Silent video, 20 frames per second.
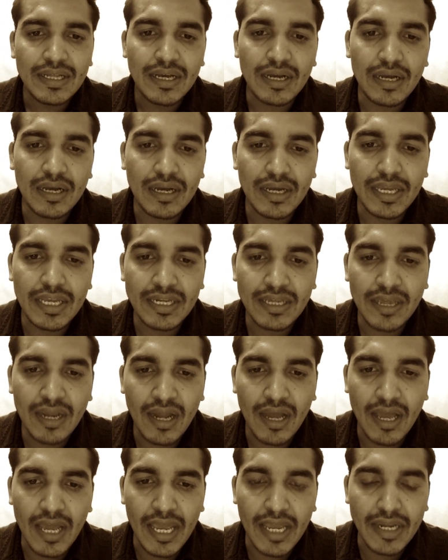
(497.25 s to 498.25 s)

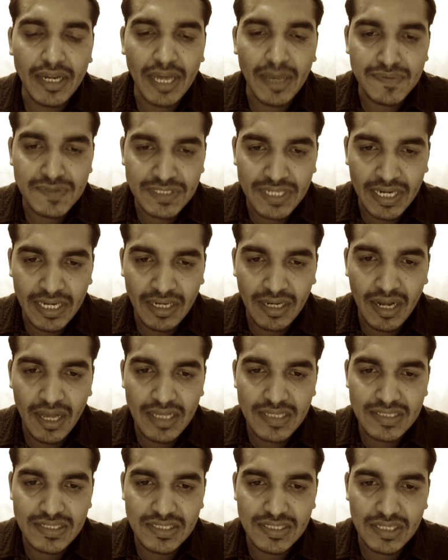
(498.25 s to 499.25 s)
in abstract
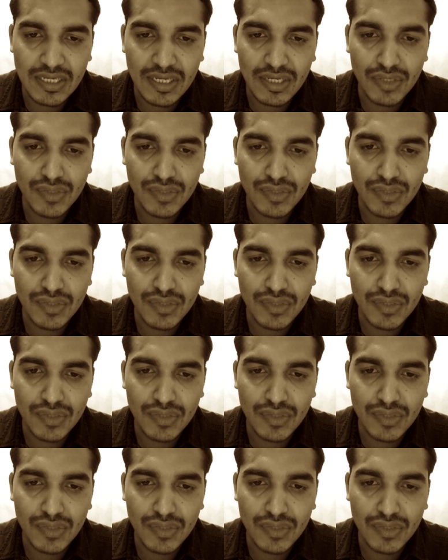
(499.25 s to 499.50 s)
class,